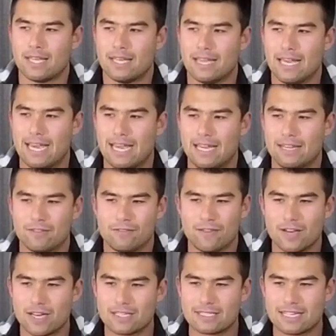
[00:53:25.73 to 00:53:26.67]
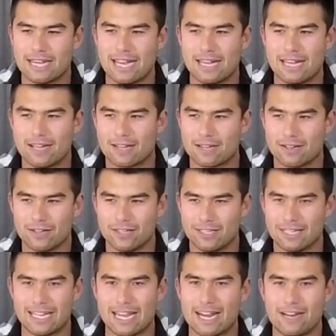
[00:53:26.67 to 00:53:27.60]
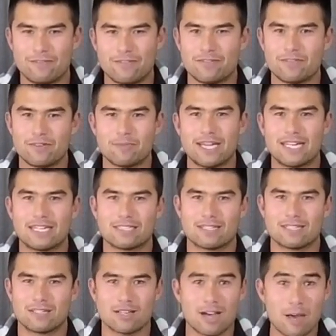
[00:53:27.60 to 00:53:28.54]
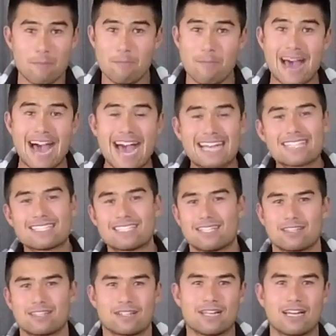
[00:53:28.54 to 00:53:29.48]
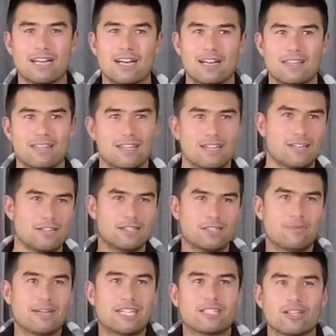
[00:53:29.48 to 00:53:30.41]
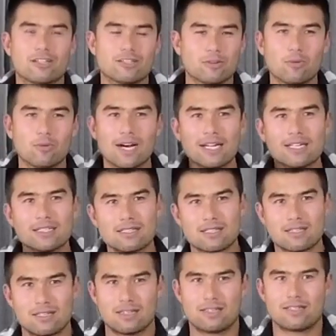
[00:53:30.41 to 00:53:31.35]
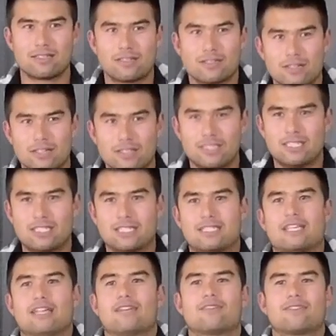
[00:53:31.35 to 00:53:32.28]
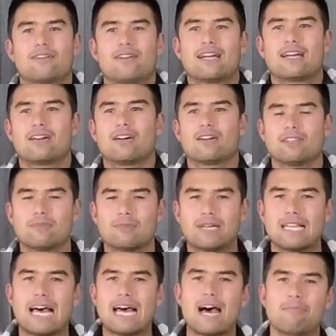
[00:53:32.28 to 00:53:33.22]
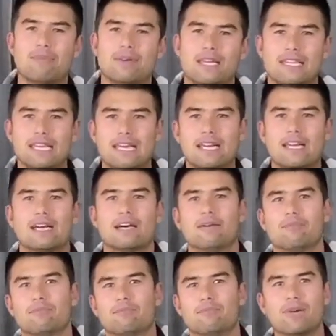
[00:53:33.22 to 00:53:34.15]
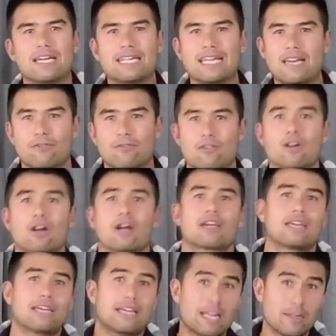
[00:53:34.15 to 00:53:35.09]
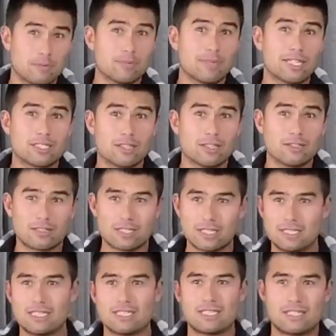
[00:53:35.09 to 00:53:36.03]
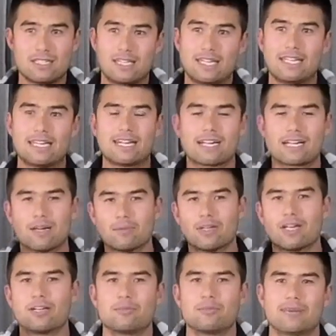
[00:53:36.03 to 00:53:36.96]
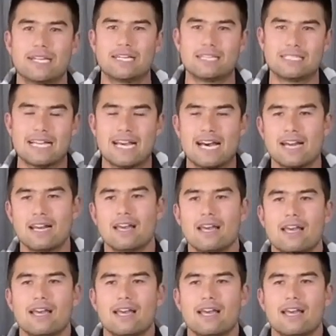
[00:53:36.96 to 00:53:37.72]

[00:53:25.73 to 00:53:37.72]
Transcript: And the first day I could only carry it 50 meters at a time max. I think I got it to my shoulder once. I could only just get off the ground and hold on my lap. And then by day 4, I could get up to my shoulder consistently and get a couple 100 meters out.